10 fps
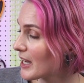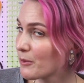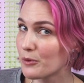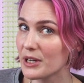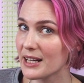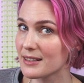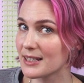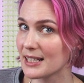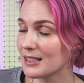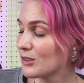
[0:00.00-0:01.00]
I'm really
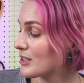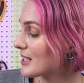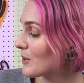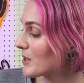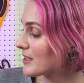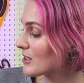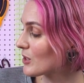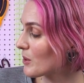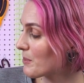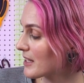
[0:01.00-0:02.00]
excited to see what
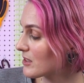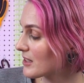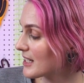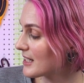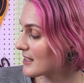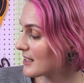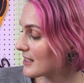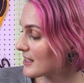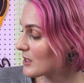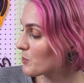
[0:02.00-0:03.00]
sewing pattern is in
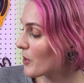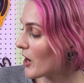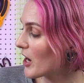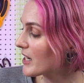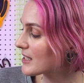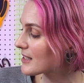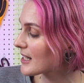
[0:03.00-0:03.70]
this box.